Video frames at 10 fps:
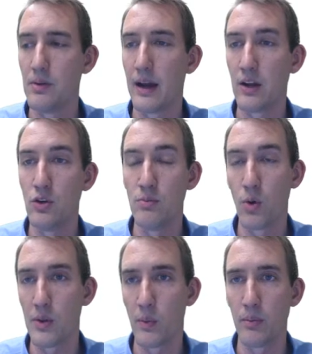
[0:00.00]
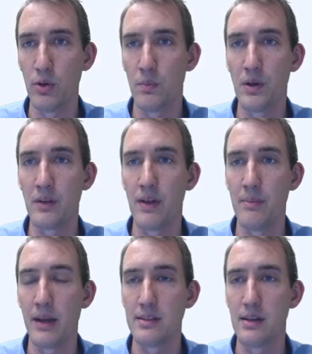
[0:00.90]
I can do more than one blueprint if that
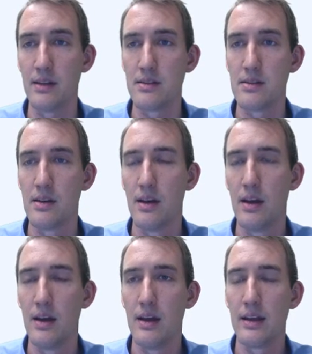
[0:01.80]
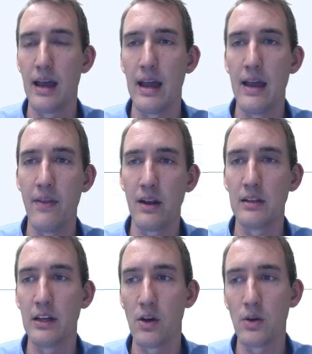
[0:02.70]
makes sense. Okay, and then
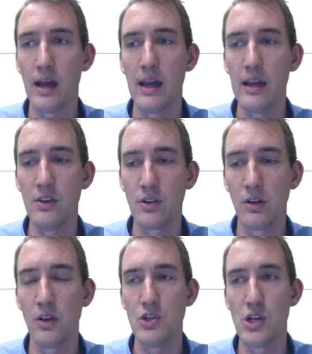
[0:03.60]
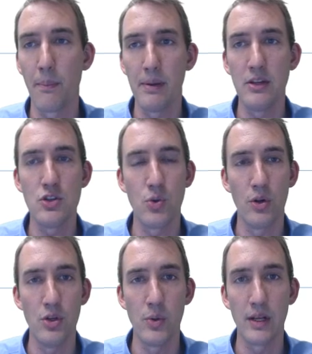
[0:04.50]
click OK. It's going to jump into a
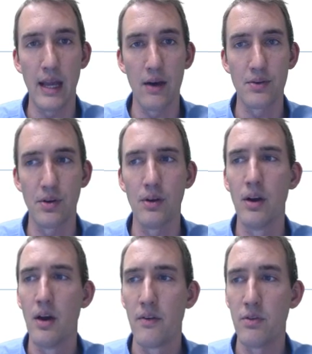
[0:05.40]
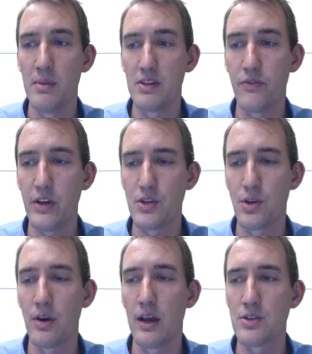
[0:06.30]
new encounter for Miss
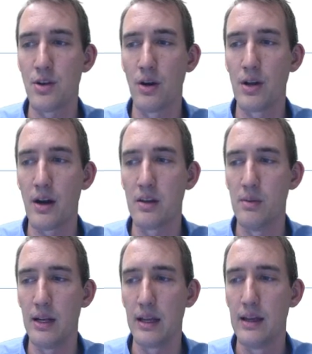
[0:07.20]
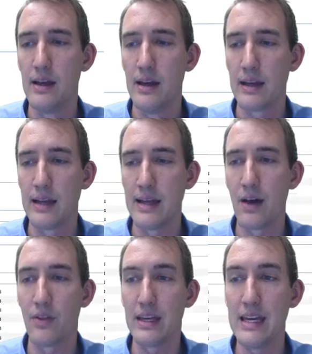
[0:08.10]
Fisher and start documenting. Okay, now
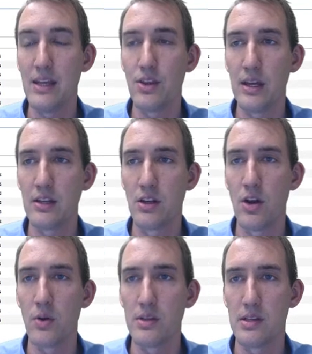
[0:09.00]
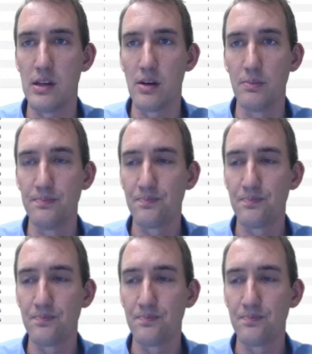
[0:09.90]
the key thing to notice here,